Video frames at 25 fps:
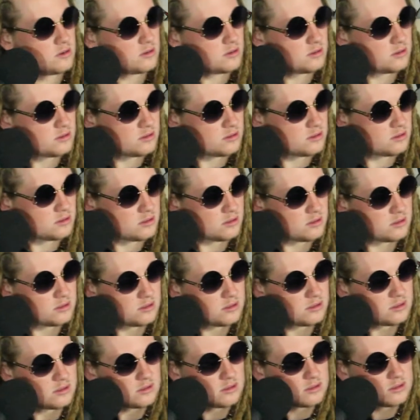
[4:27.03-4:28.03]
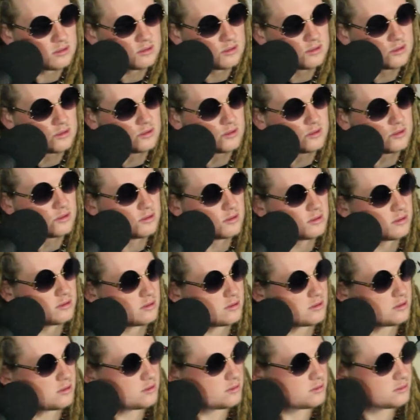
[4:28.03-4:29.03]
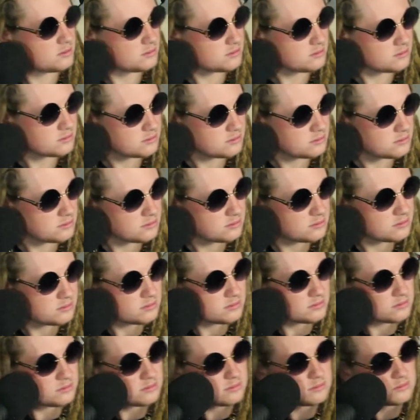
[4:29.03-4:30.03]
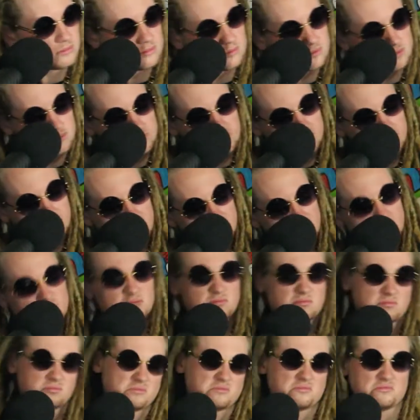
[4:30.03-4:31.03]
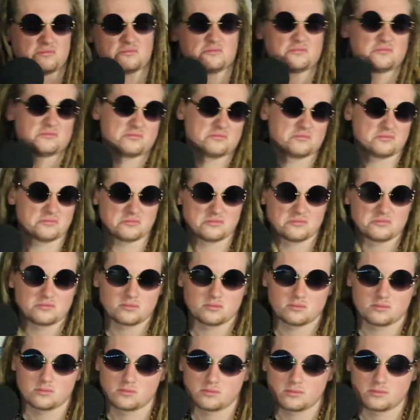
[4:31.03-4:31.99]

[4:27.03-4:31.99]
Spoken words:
[no speech]